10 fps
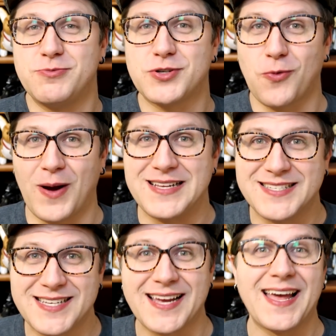was quite
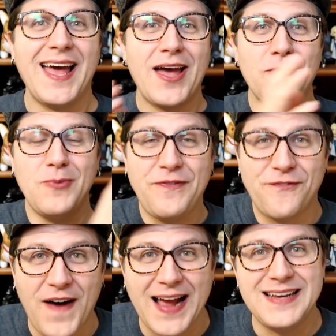sick. And we
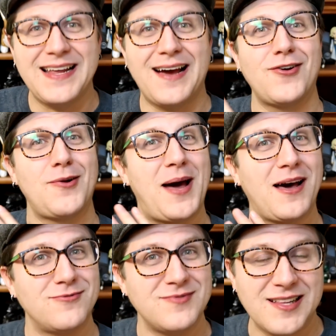find out
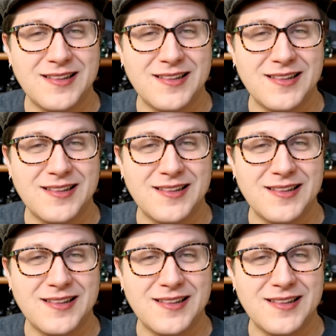about